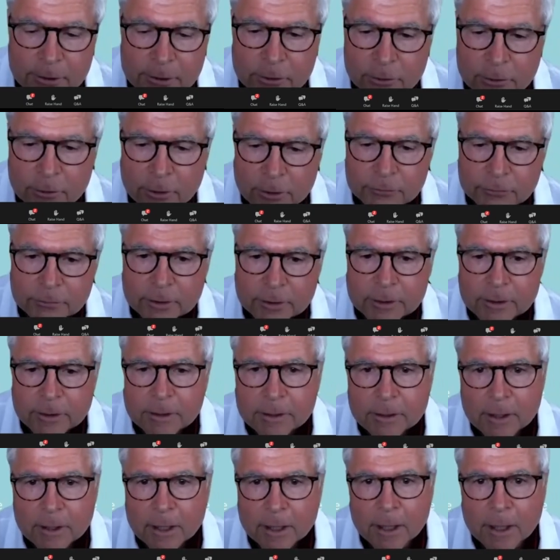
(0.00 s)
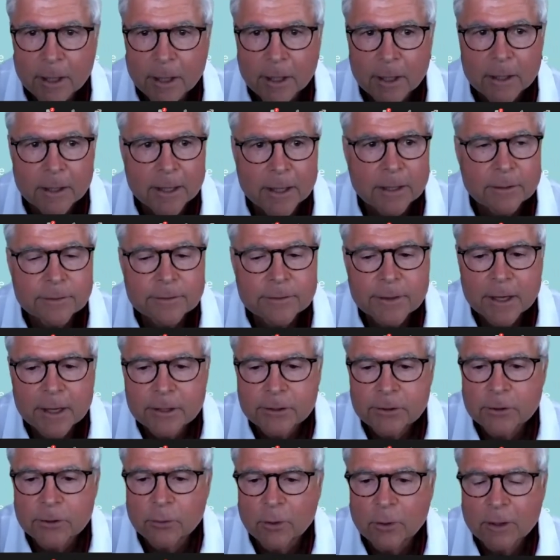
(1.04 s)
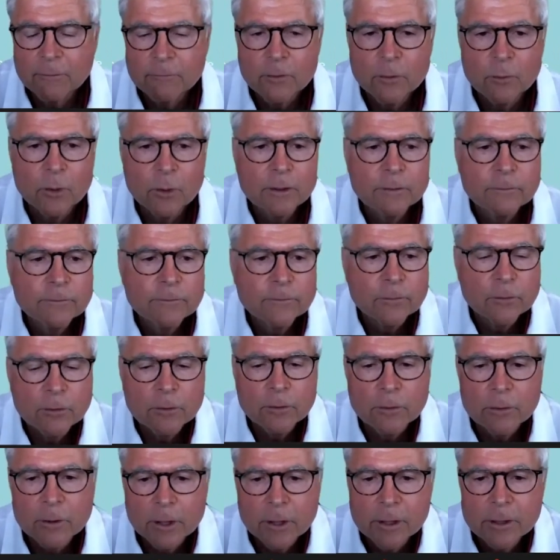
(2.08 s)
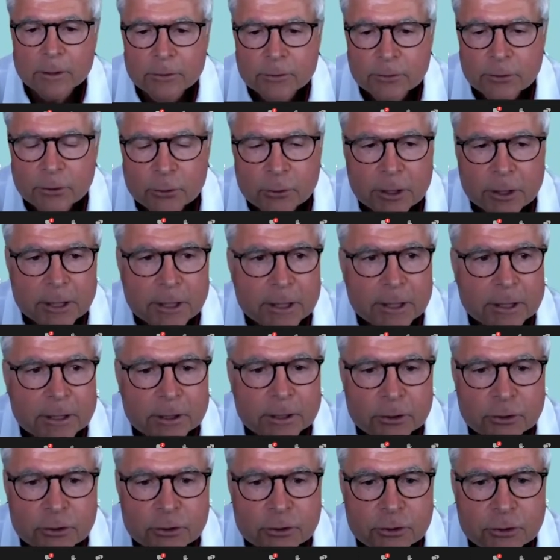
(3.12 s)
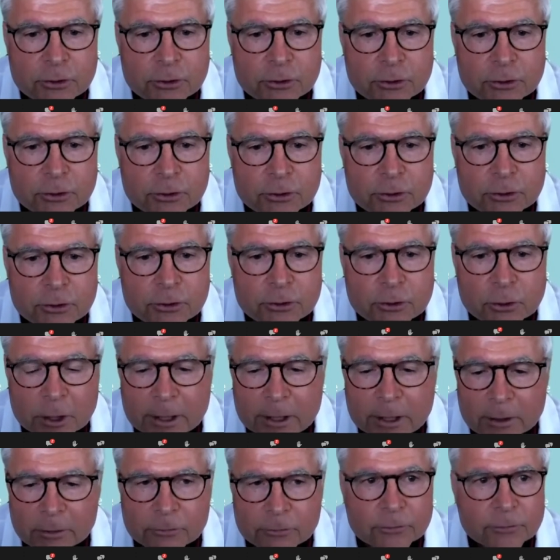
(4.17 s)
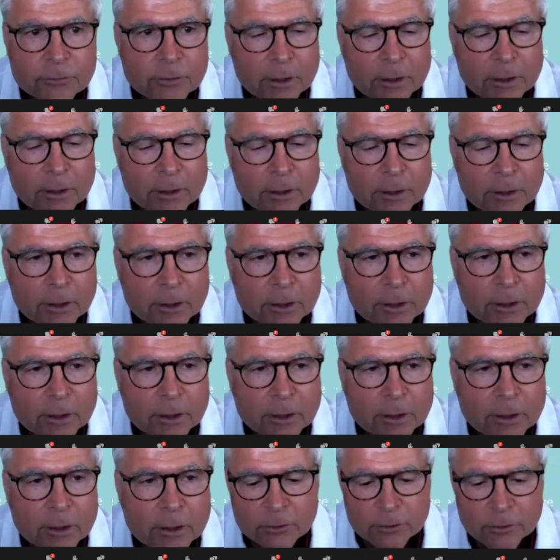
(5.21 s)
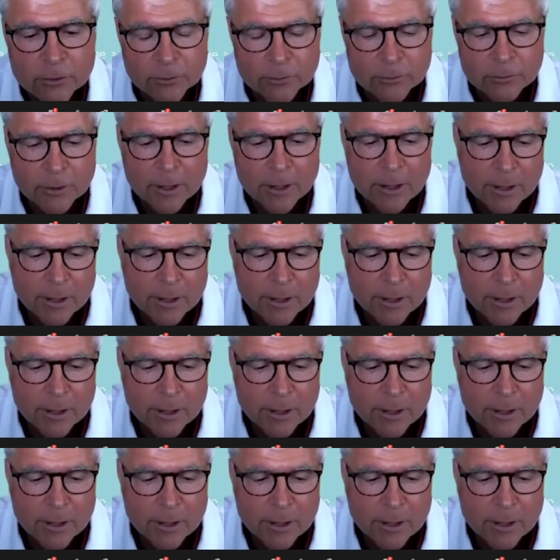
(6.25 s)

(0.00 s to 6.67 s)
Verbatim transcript: you, Christy. Uh, and thank you, everyone, for uh, tuning in and joining us uh, this afternoon.